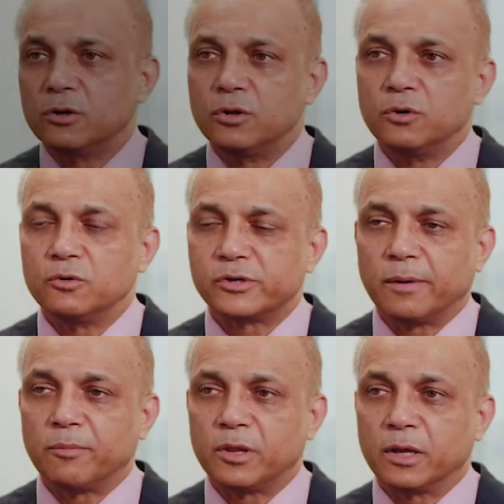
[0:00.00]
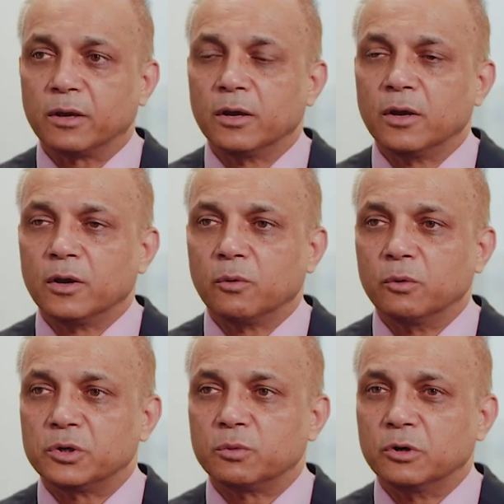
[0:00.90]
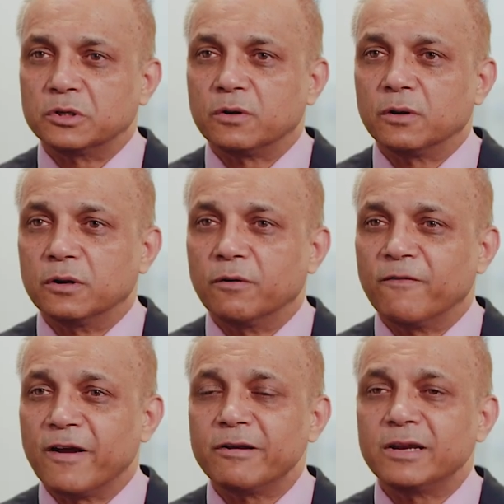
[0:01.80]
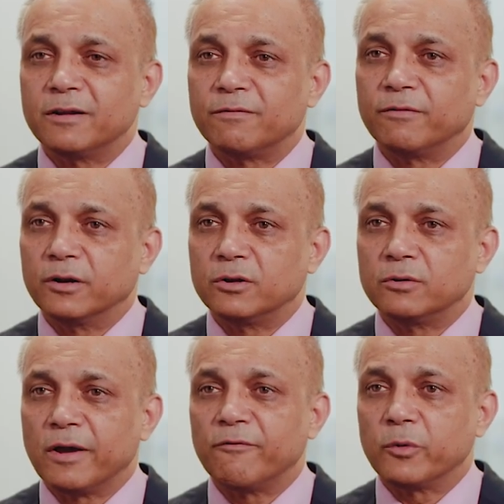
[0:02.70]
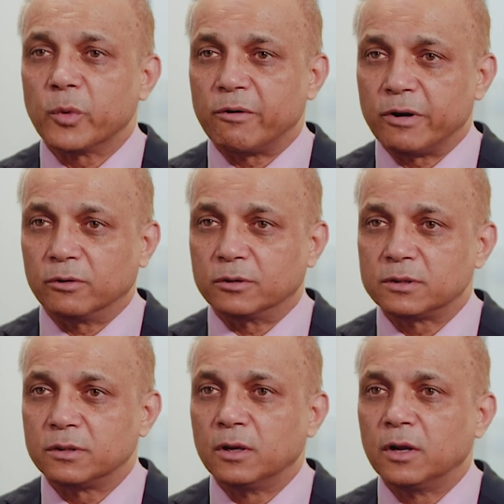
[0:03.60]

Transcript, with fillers: do something which was very different to everywhere else.